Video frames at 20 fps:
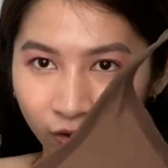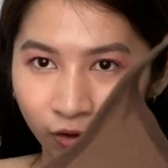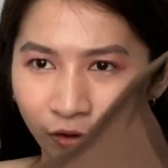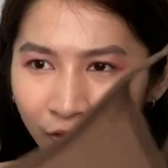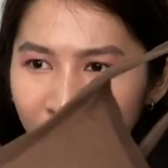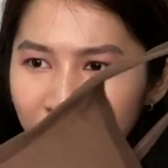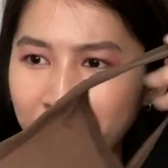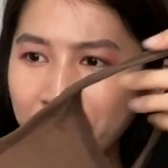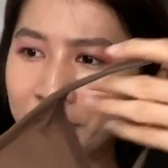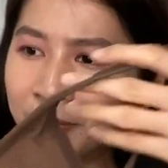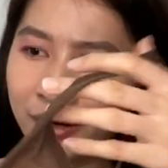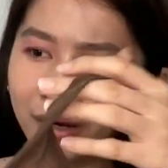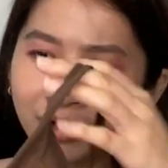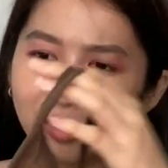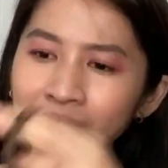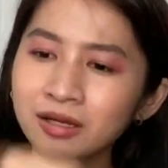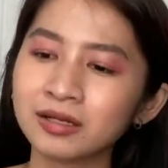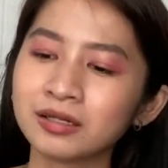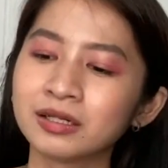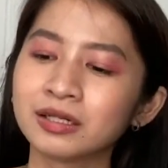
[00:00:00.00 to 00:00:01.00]
or
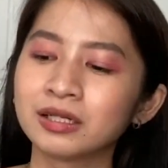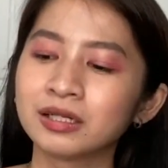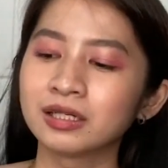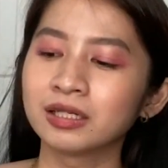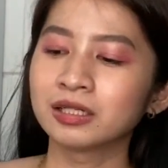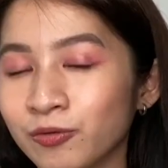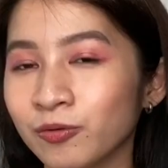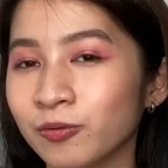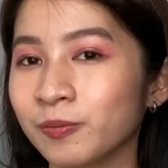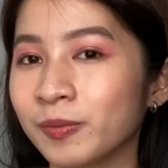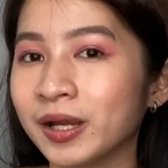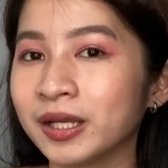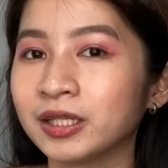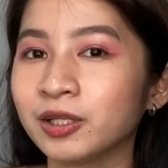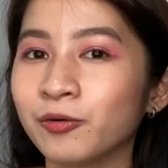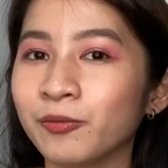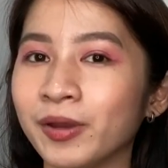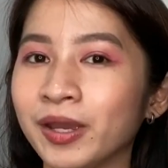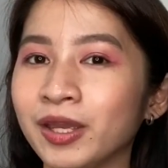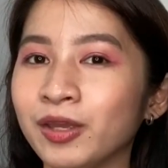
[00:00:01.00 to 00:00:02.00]
bra. By
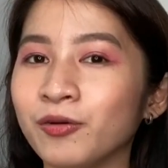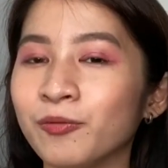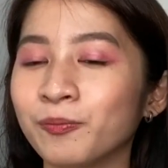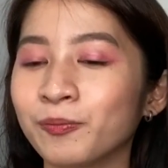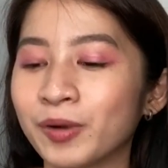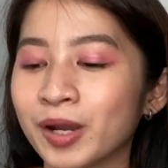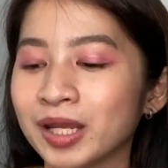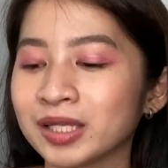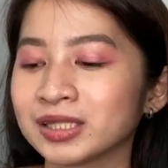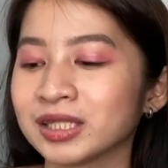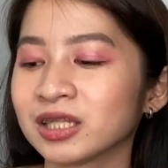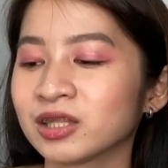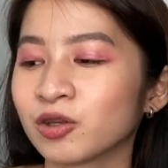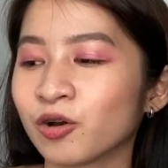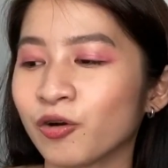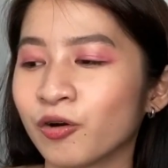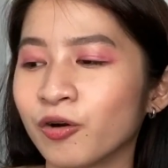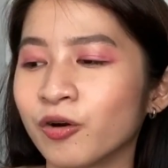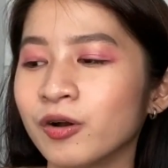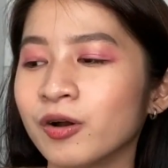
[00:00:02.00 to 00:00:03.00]
the way, yung price
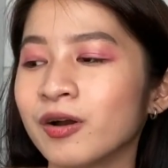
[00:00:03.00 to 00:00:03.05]
ito,